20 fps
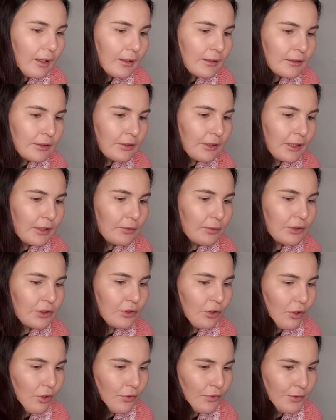So that was
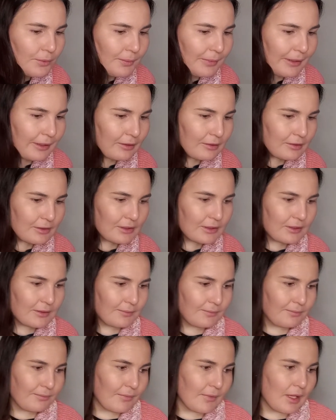Arthur Bales.
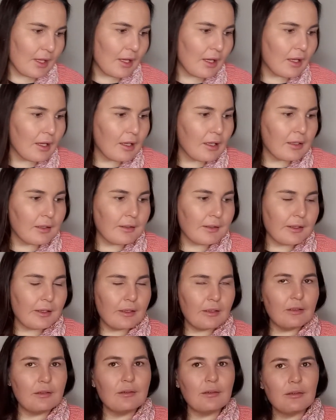
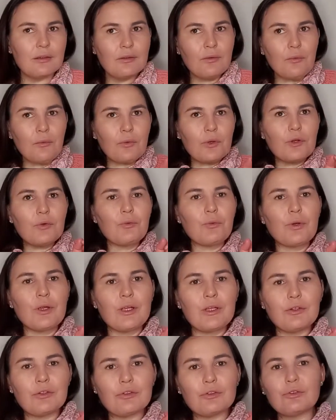Then we
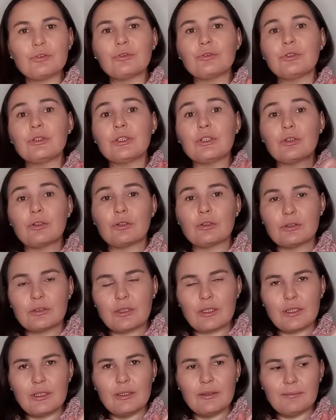went to the Yarn
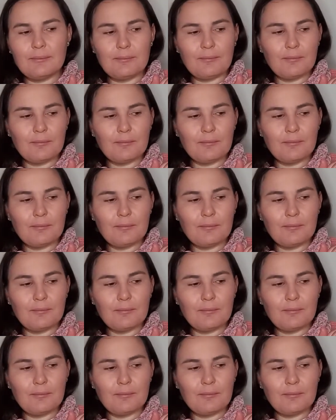Tree,